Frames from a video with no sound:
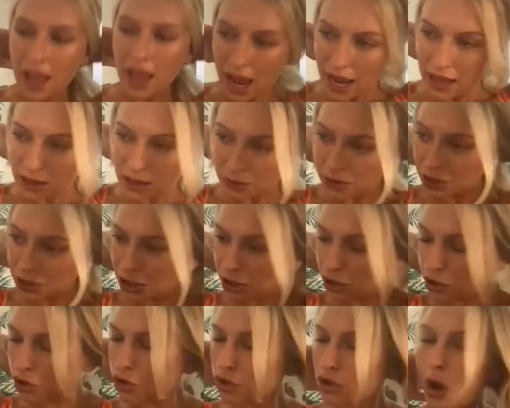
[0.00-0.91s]
and there was
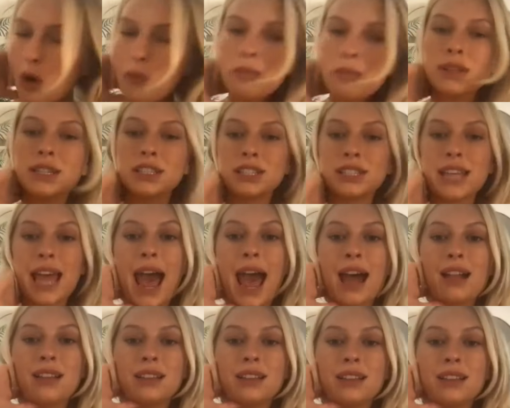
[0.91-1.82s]
just so much
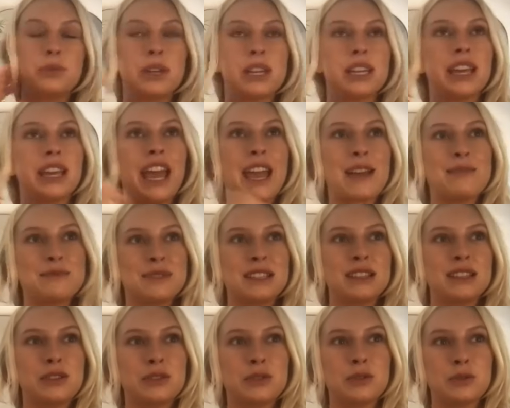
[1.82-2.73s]
talent when it came
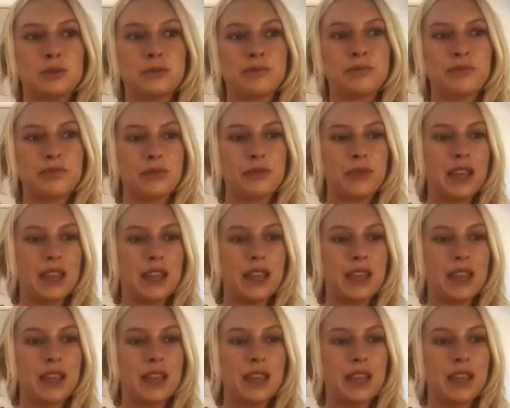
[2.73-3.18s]
to